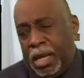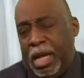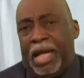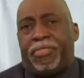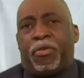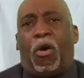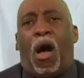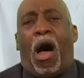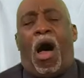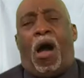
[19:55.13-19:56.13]
and throw
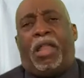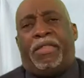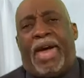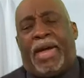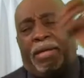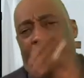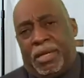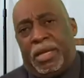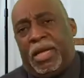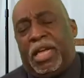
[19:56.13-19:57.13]
all of that
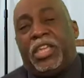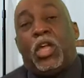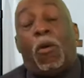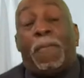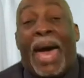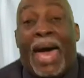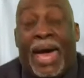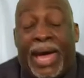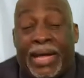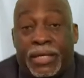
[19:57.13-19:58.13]
in your
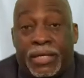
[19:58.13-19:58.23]
mind.